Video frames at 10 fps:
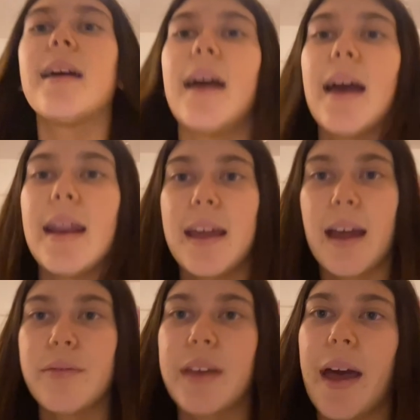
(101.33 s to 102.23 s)
And I
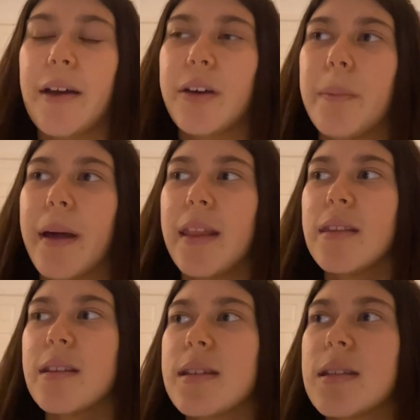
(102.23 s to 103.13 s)
have cargo
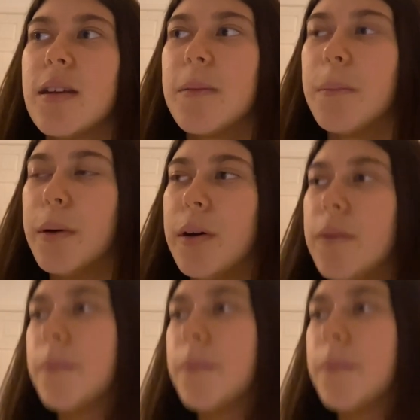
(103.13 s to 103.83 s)
pants, but